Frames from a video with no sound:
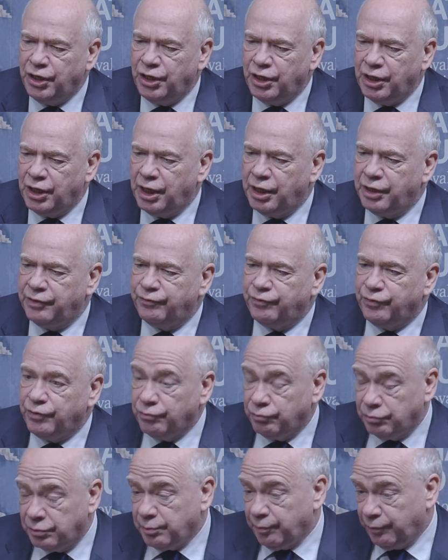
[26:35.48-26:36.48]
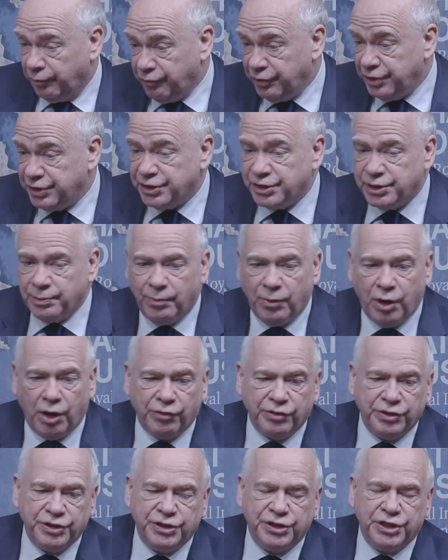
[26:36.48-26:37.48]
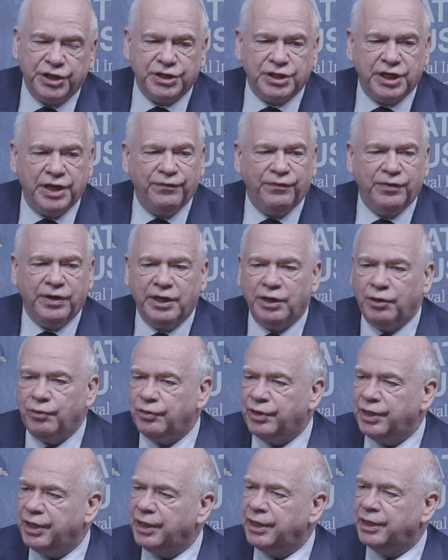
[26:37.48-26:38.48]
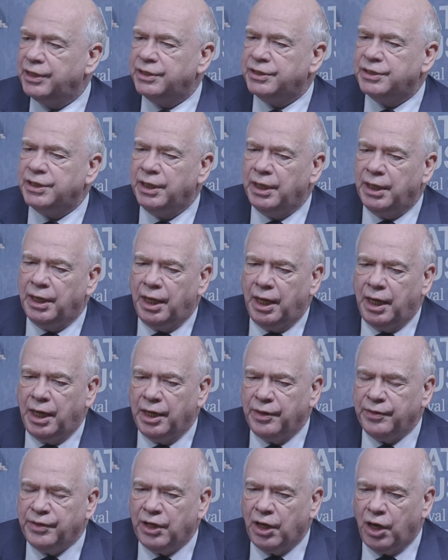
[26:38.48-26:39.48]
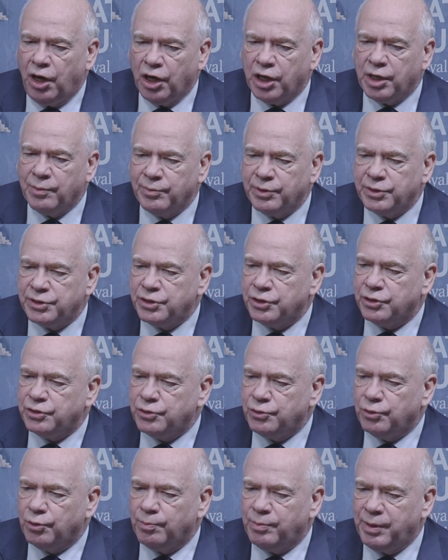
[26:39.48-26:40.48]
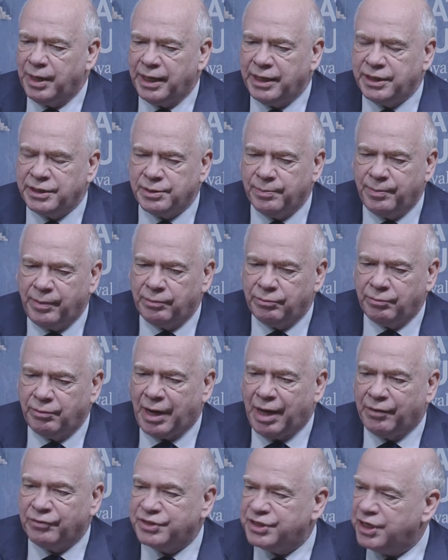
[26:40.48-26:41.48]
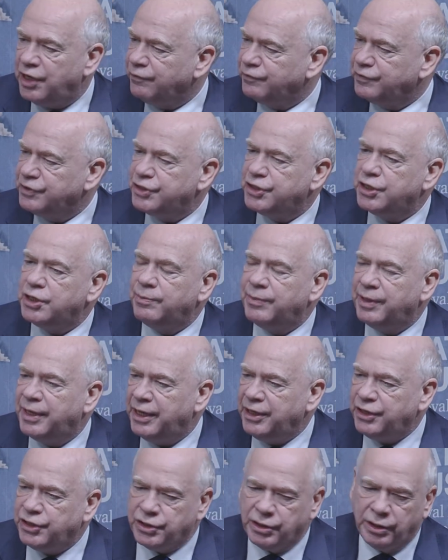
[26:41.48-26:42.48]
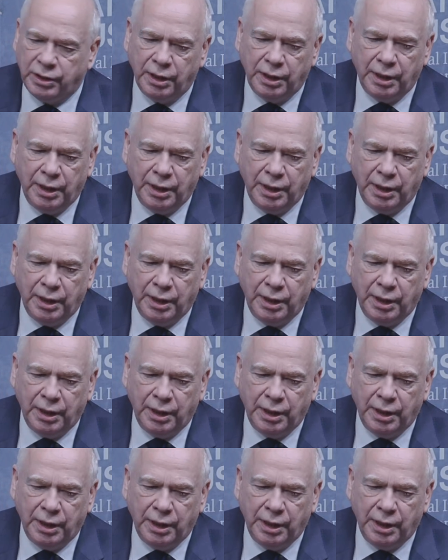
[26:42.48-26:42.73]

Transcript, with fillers: uh, for the reasons that Margaret has just given in looking at uh, the arguments that took place around self-determination